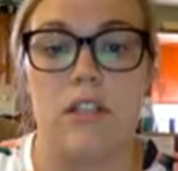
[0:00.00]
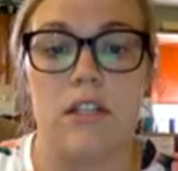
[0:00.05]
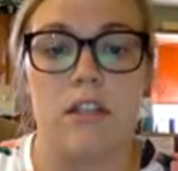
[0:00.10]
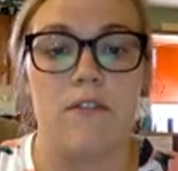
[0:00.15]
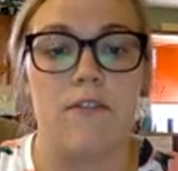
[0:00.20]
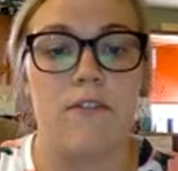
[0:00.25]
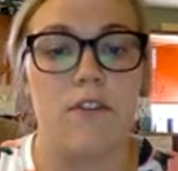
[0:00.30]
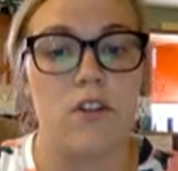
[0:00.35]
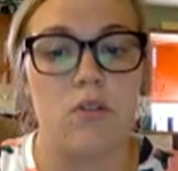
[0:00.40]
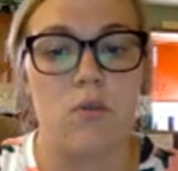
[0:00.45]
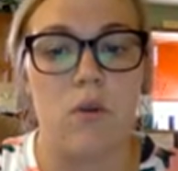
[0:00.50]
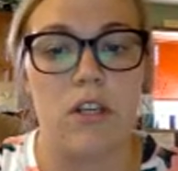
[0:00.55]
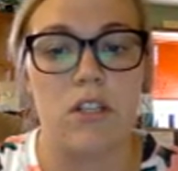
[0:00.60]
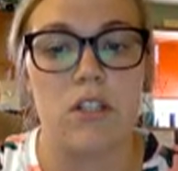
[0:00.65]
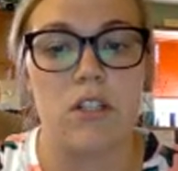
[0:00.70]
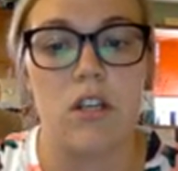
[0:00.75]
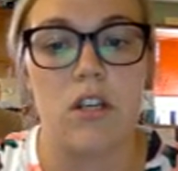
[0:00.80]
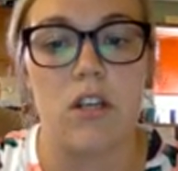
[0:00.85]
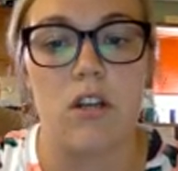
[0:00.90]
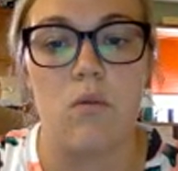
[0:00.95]
And the first
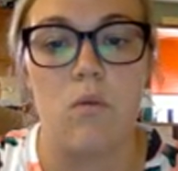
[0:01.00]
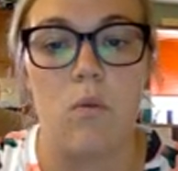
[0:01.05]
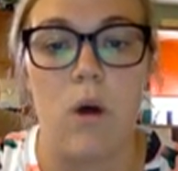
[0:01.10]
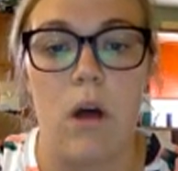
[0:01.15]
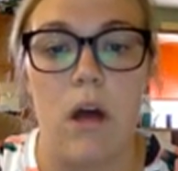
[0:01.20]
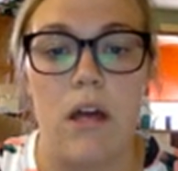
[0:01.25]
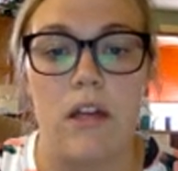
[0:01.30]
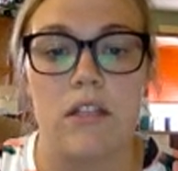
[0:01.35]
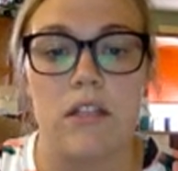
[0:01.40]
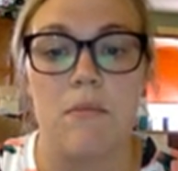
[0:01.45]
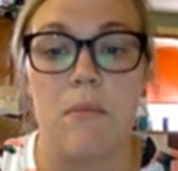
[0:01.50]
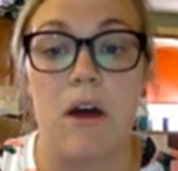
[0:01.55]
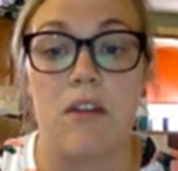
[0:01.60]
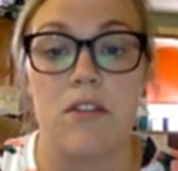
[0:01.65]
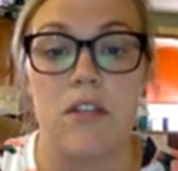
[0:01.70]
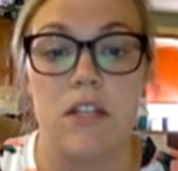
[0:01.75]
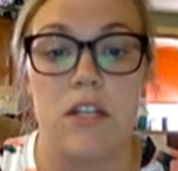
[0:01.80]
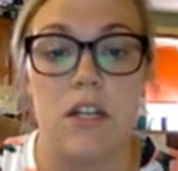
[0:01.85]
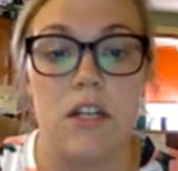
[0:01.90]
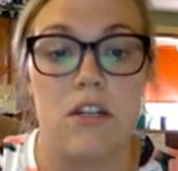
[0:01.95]
question was
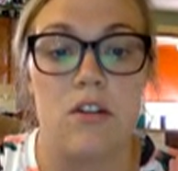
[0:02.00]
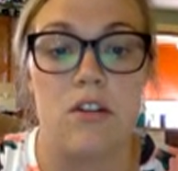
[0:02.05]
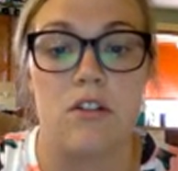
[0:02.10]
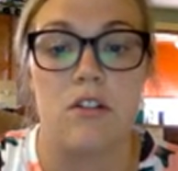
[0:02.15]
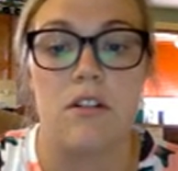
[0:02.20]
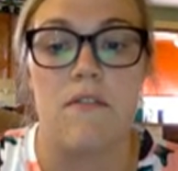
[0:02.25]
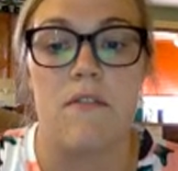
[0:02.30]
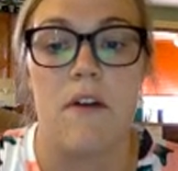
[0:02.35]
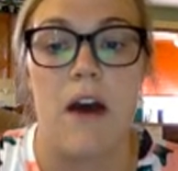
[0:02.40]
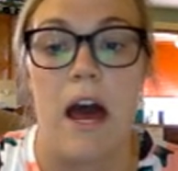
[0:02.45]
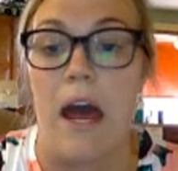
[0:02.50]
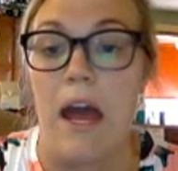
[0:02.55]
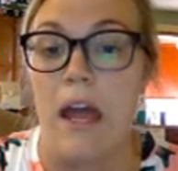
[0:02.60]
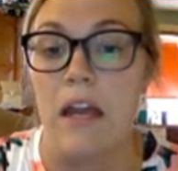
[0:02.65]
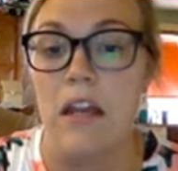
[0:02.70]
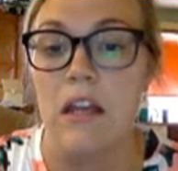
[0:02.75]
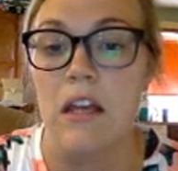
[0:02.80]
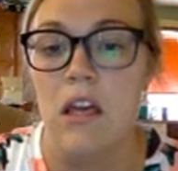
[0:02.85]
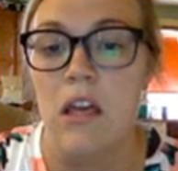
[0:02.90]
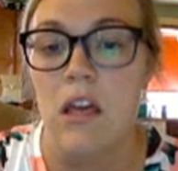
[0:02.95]
about the digital
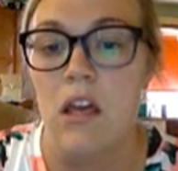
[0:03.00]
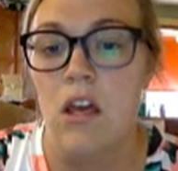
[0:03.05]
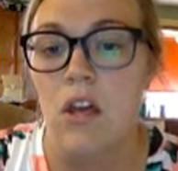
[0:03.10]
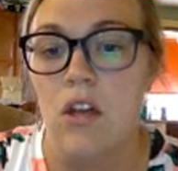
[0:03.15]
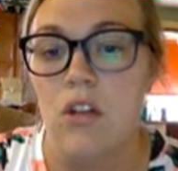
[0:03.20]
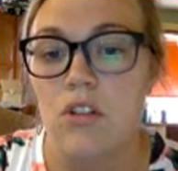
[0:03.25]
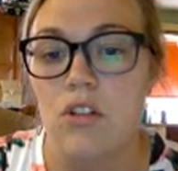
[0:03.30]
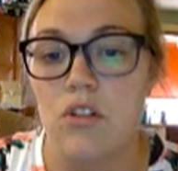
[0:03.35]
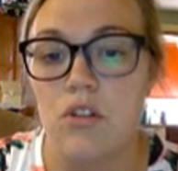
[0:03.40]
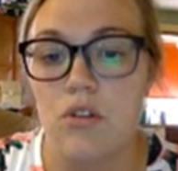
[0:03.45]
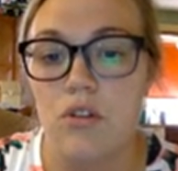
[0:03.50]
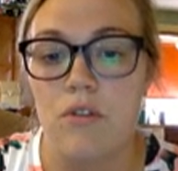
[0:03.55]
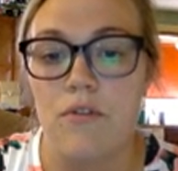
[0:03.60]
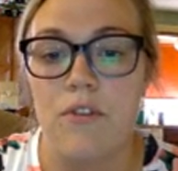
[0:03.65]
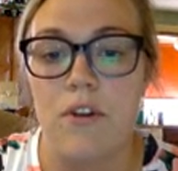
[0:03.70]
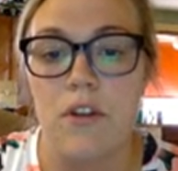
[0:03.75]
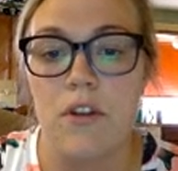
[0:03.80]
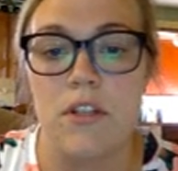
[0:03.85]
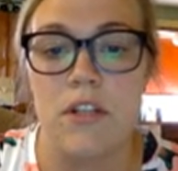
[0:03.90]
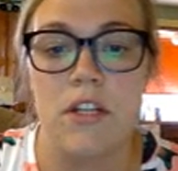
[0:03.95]
divide. Do you
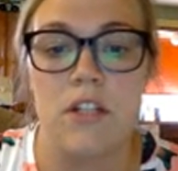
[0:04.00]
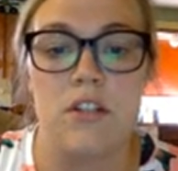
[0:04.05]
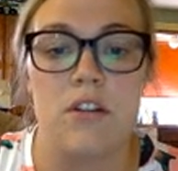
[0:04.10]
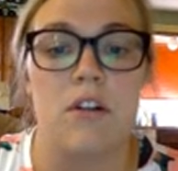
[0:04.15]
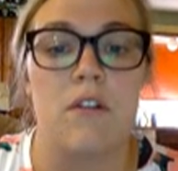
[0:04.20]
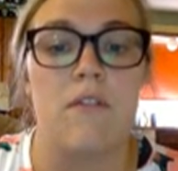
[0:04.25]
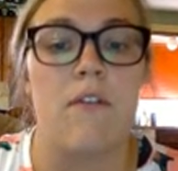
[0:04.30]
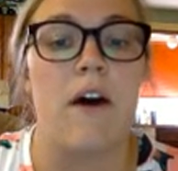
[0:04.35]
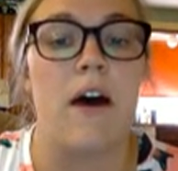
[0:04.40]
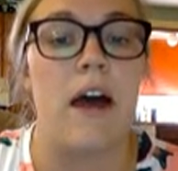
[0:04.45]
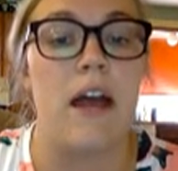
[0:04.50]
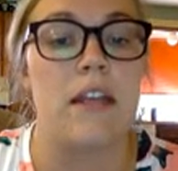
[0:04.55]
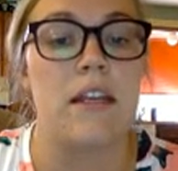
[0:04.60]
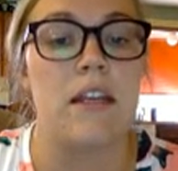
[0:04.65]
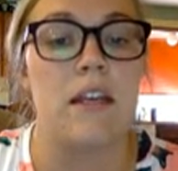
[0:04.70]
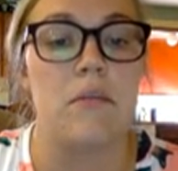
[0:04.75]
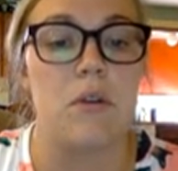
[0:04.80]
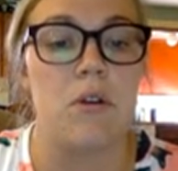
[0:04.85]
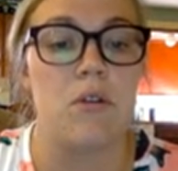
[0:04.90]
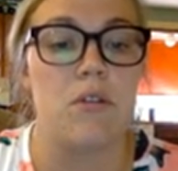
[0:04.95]
feel the digital divide
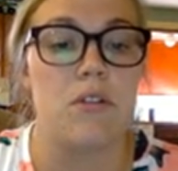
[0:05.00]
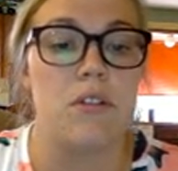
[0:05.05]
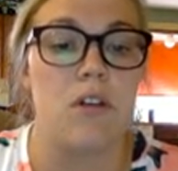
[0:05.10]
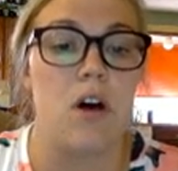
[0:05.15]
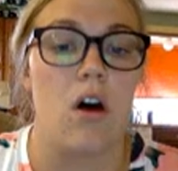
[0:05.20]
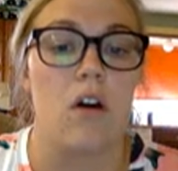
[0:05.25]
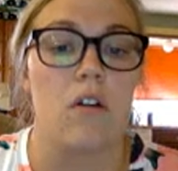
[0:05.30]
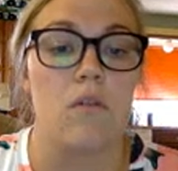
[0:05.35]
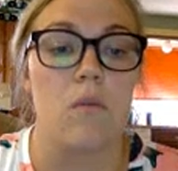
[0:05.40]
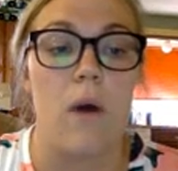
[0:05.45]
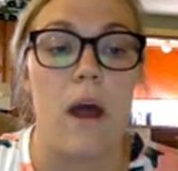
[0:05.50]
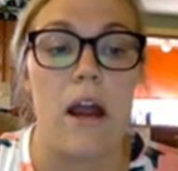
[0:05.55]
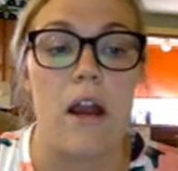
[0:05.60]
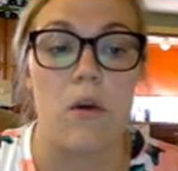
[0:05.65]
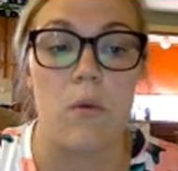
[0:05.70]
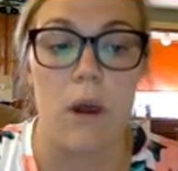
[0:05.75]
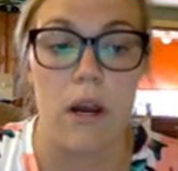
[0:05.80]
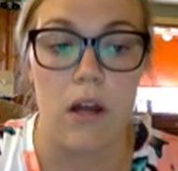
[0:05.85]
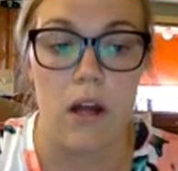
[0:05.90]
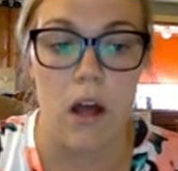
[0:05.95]
can be resolved? Why or
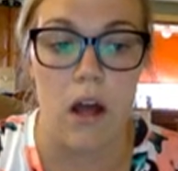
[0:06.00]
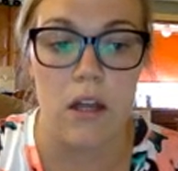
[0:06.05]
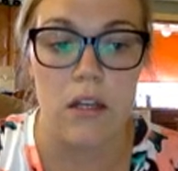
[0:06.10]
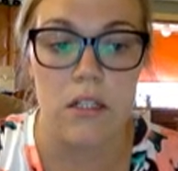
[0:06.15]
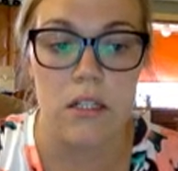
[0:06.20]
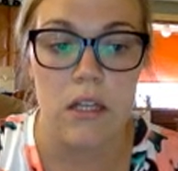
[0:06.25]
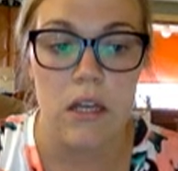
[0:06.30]
why not?